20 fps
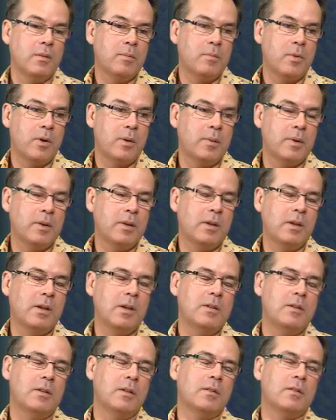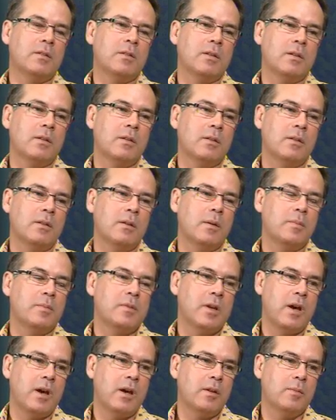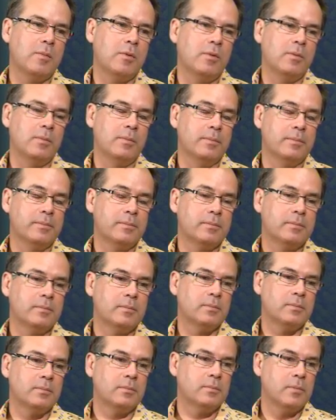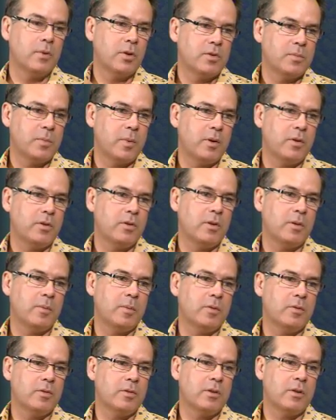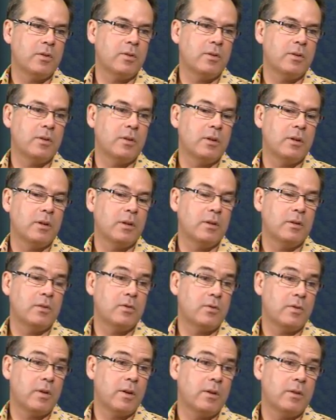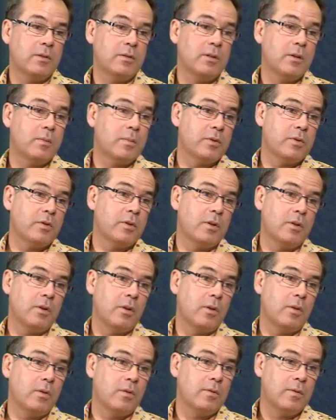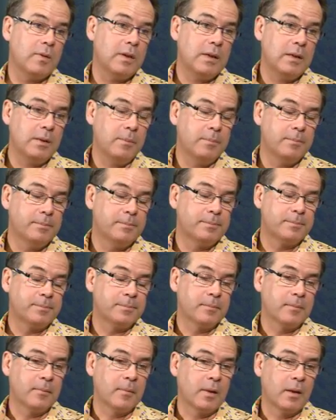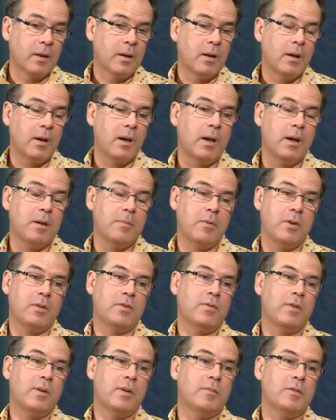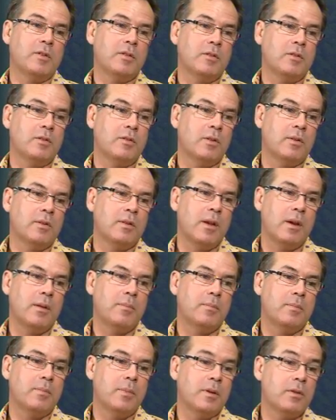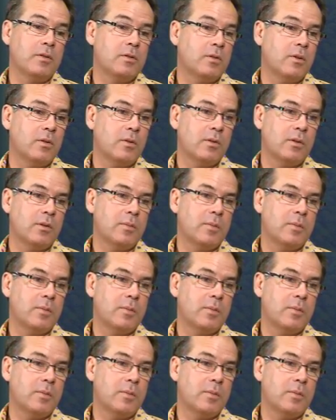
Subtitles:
Probably the easiest obtainable most potent topical steroid in Australia is Diprazone OV, and most pharmacists stock that, but it's not on the